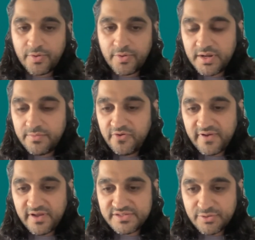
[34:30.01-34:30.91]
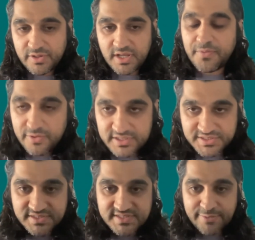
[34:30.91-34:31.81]
We're going to move on to a couple
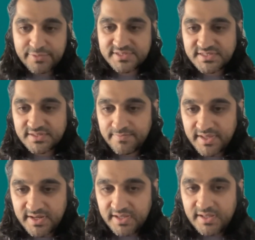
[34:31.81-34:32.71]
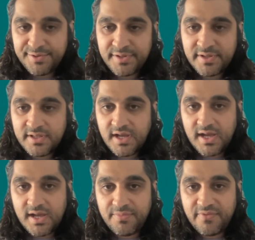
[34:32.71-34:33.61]
questions that were submitted
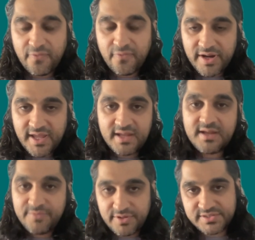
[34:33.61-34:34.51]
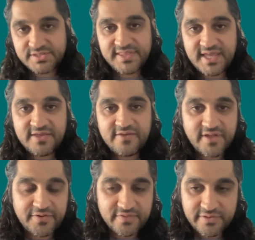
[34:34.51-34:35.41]
beforehand. And we also thank you,
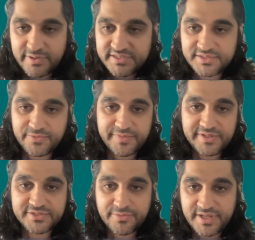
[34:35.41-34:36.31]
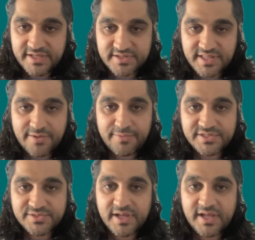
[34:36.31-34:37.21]
Valerie, for the question. We'll make sure we answer that one
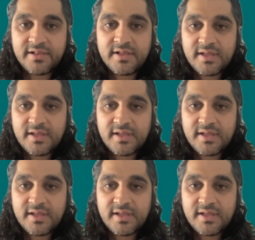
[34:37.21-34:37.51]
as well.